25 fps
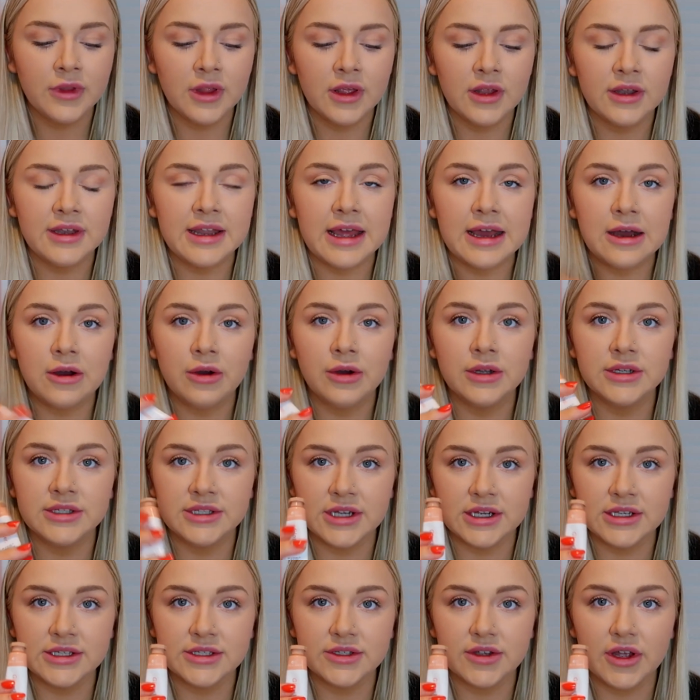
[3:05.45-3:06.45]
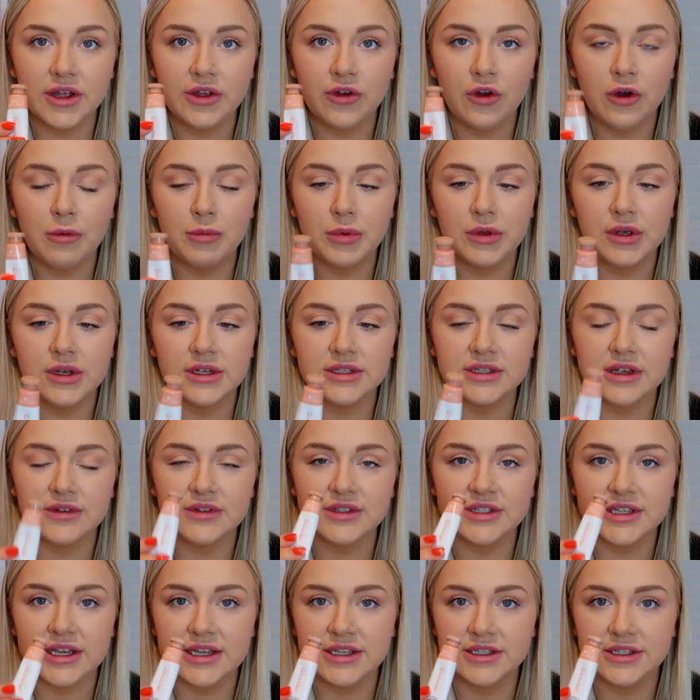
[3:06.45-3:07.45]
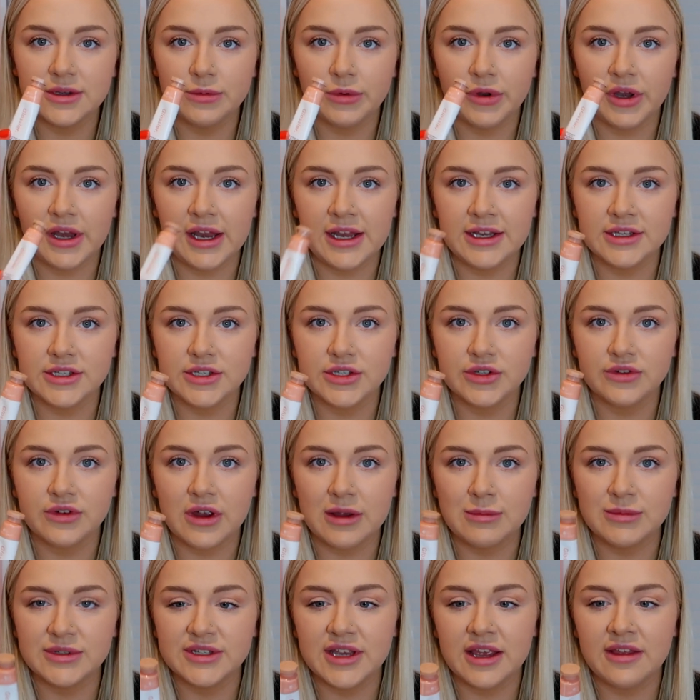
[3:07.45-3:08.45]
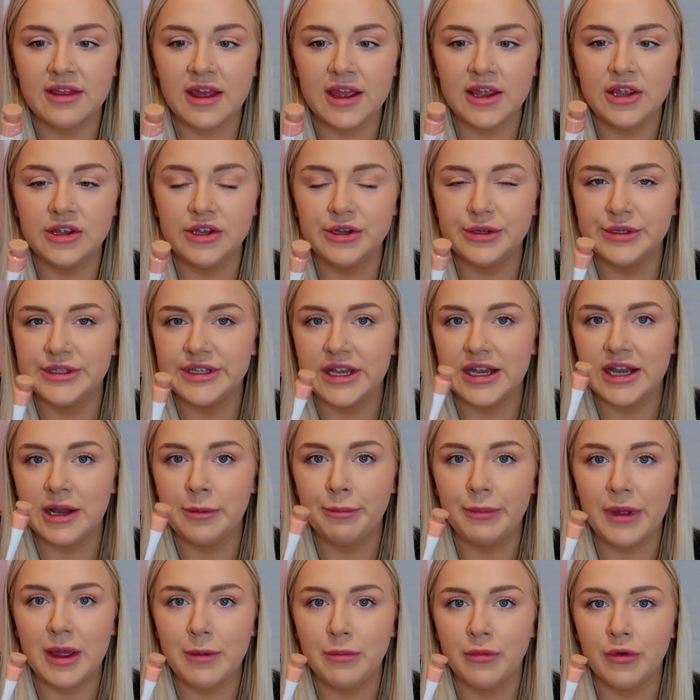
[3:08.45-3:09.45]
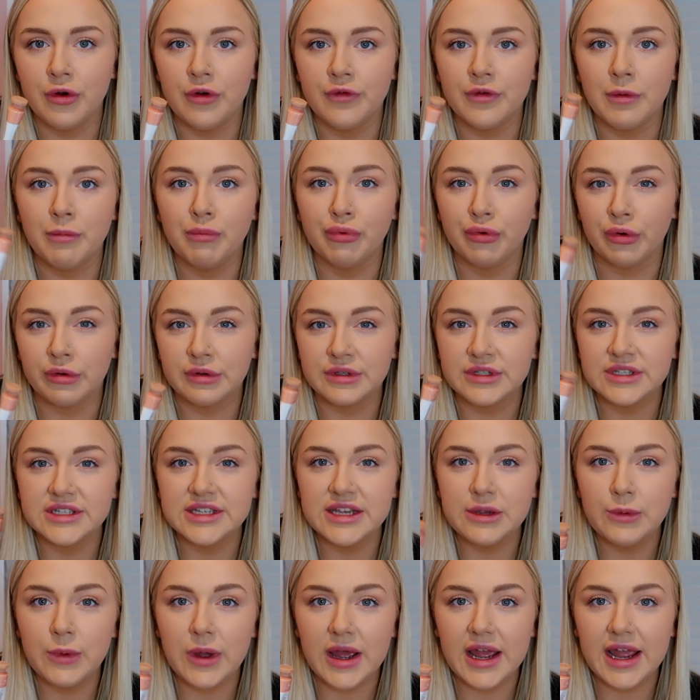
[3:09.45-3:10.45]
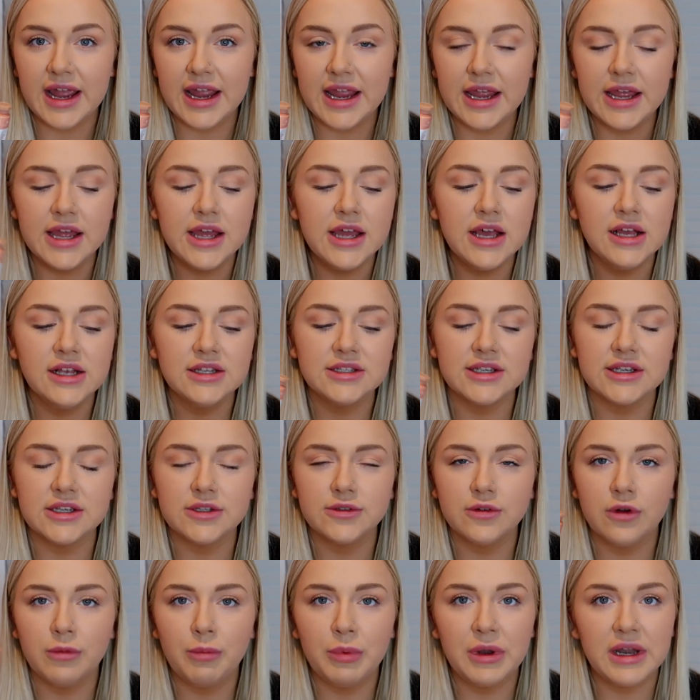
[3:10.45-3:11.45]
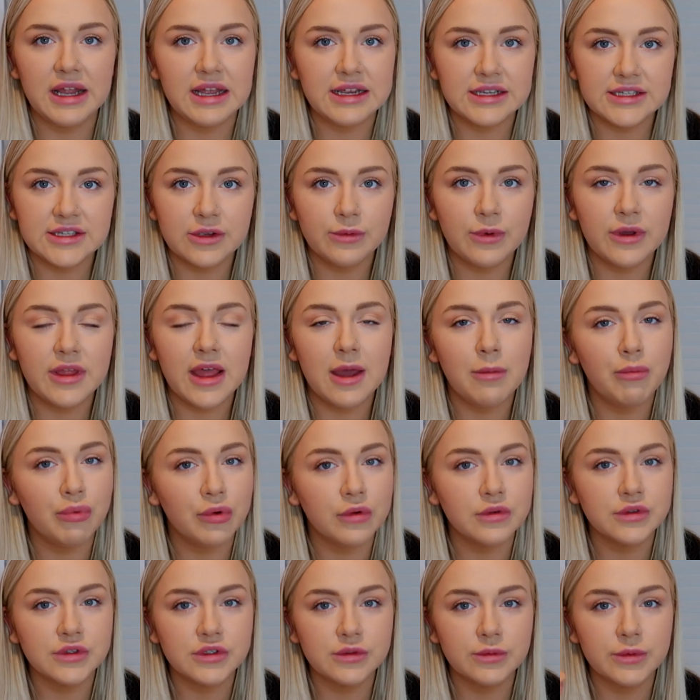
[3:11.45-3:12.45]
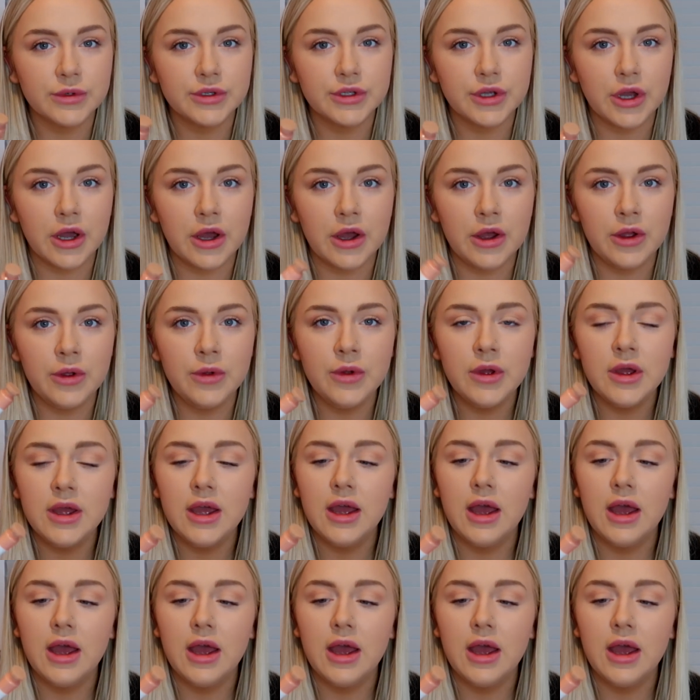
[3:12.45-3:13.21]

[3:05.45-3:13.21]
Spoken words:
Now, Dusk I got because I've seen someone on Instagram say they use it in a bit more of a bronzy way. So they sort of place it where their bronzer would go.